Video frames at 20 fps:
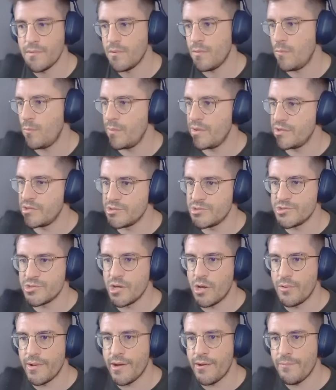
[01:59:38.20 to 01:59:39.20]
We good to
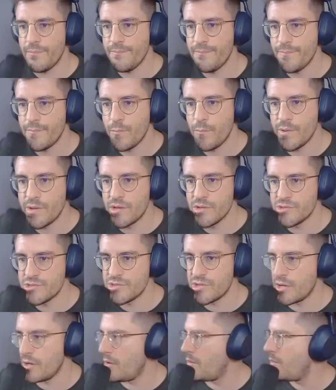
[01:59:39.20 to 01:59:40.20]
go now. We good
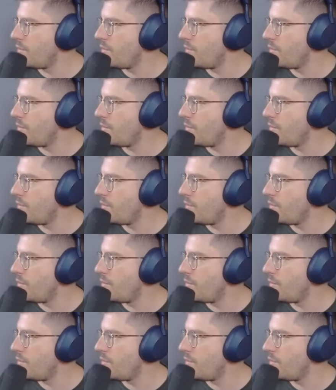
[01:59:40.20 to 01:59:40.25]
to go.